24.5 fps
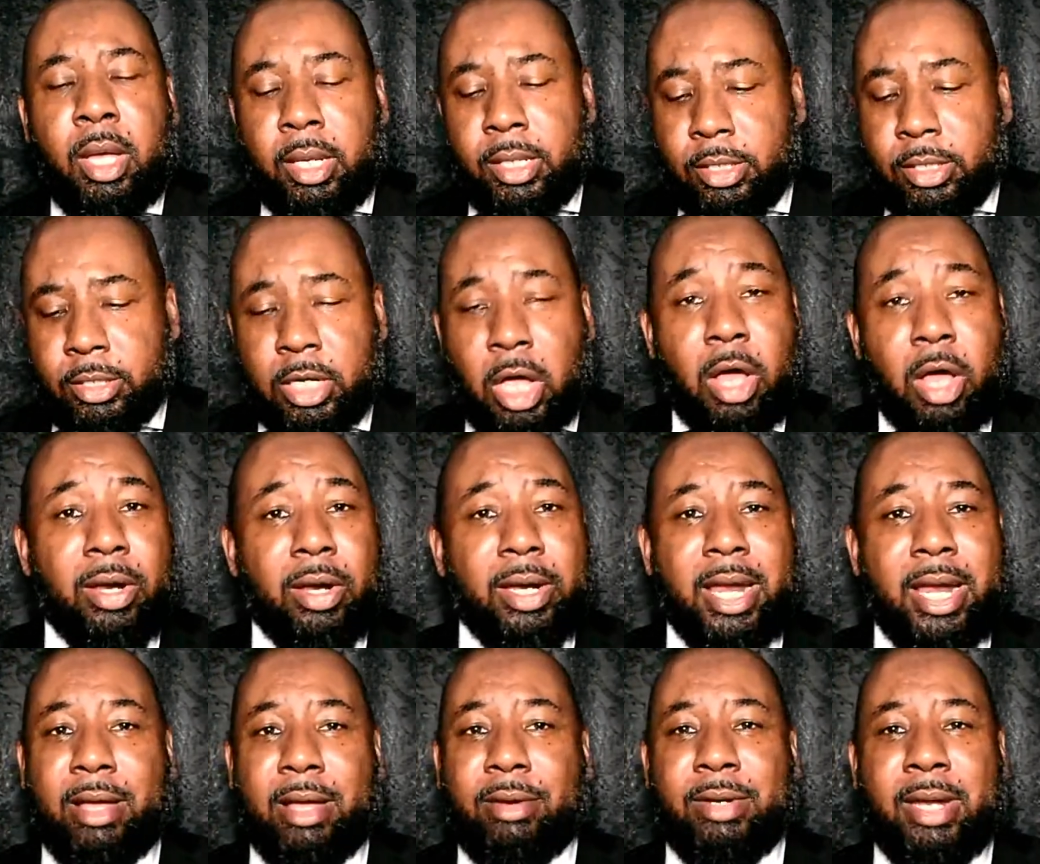This
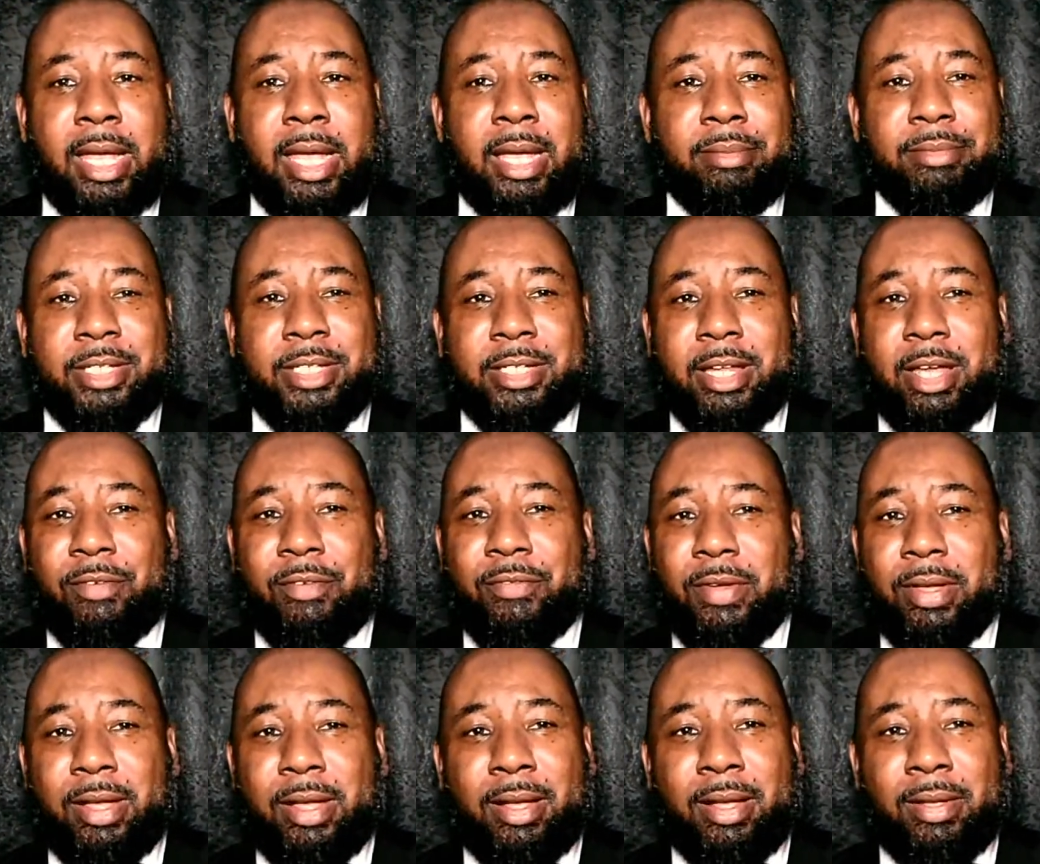calling out name
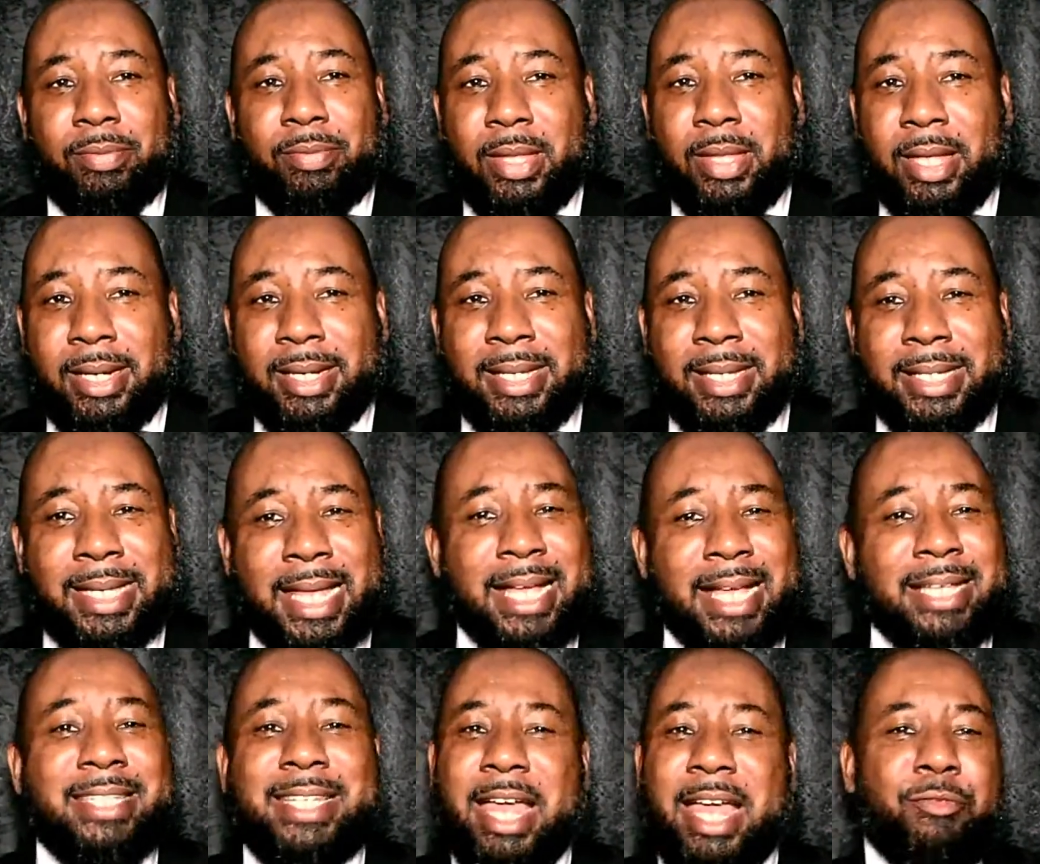stuff,
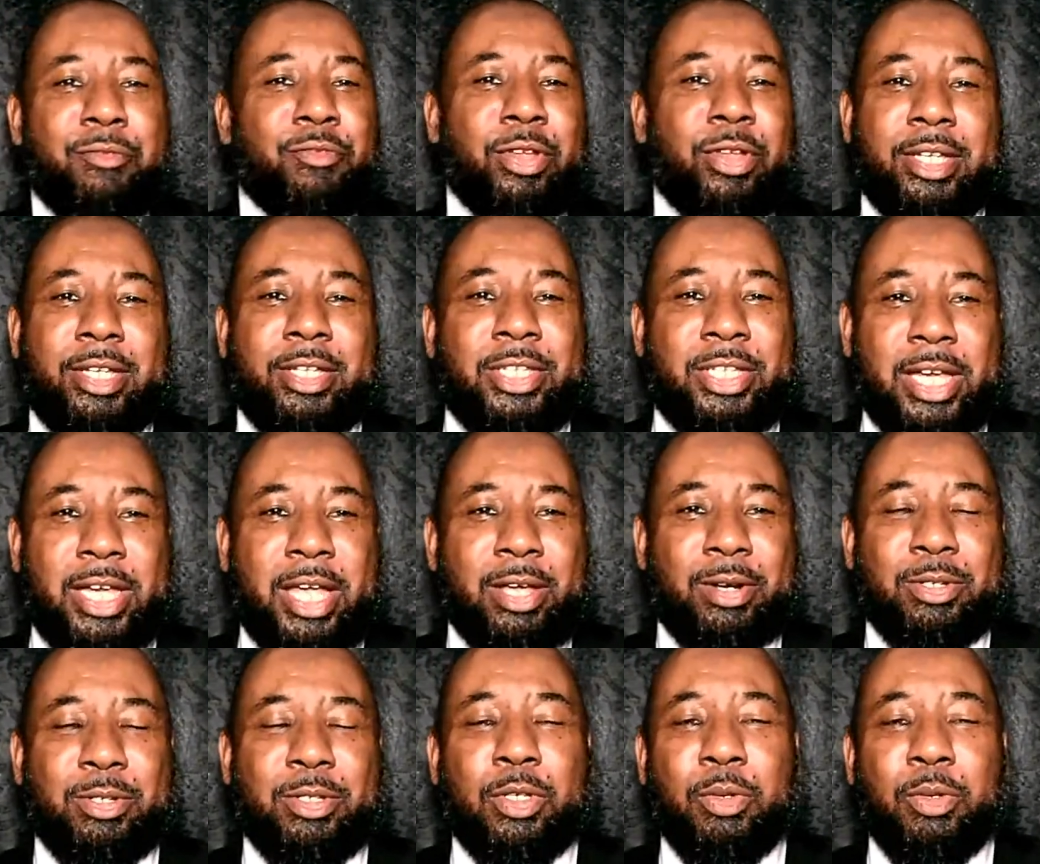that's not for this channel.